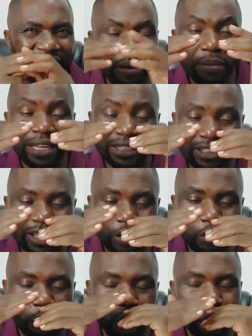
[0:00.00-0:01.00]
Let me just take
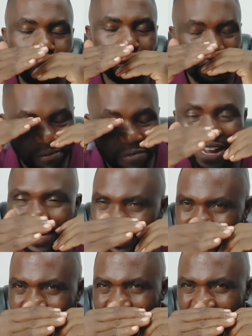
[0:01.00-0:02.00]
you through some
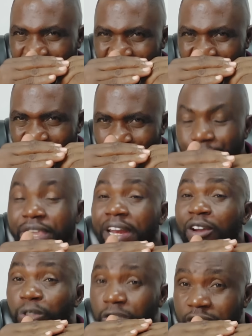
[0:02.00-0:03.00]
facts which are
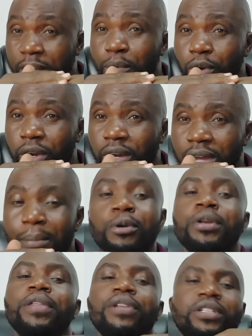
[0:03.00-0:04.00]
now stubborn
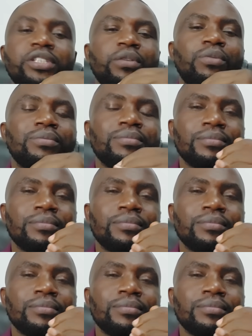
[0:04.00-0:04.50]
about Rigathi Gachagua.